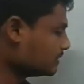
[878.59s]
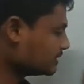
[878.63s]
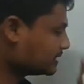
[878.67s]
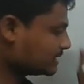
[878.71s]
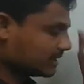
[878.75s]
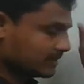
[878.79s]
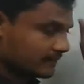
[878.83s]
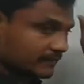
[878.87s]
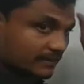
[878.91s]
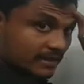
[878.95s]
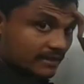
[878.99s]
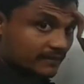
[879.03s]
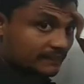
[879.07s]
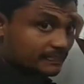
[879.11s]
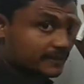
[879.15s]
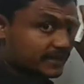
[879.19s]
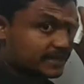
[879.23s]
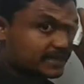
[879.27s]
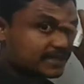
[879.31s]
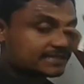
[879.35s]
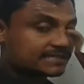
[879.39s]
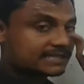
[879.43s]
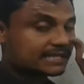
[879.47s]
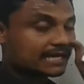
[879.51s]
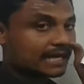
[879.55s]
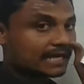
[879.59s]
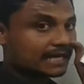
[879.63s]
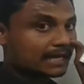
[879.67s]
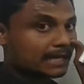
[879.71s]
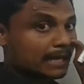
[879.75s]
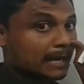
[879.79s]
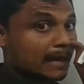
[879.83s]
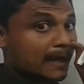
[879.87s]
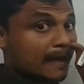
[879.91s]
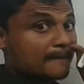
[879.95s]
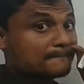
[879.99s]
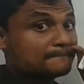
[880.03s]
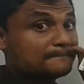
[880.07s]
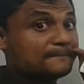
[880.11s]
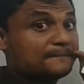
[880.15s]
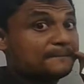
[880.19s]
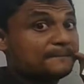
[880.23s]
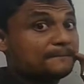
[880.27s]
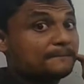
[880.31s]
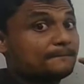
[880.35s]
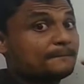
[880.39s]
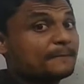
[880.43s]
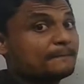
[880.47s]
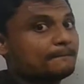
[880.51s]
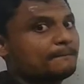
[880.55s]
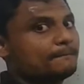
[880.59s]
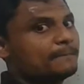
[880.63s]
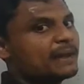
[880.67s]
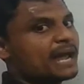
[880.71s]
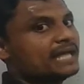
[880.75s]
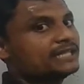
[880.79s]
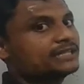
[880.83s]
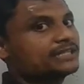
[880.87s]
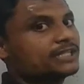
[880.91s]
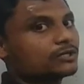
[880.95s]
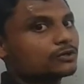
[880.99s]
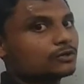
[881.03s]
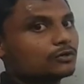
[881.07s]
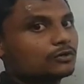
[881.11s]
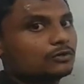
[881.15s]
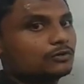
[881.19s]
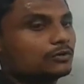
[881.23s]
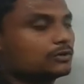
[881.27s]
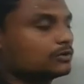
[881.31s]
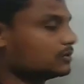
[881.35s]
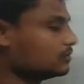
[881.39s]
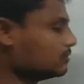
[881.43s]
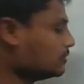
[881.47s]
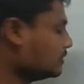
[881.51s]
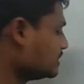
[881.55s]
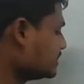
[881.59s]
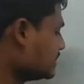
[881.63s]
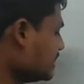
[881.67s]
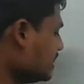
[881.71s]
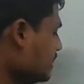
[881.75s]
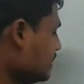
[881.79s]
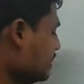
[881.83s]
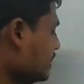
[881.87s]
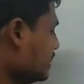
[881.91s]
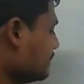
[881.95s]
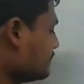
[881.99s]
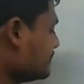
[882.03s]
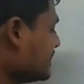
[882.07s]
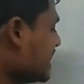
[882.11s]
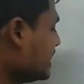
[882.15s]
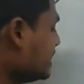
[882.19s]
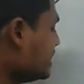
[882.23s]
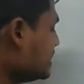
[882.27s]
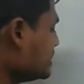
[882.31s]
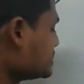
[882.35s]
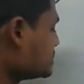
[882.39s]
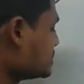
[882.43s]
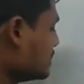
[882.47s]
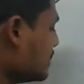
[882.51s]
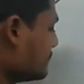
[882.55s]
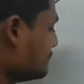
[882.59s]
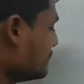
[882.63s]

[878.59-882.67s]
Okay, that is called panthero. Okay, that is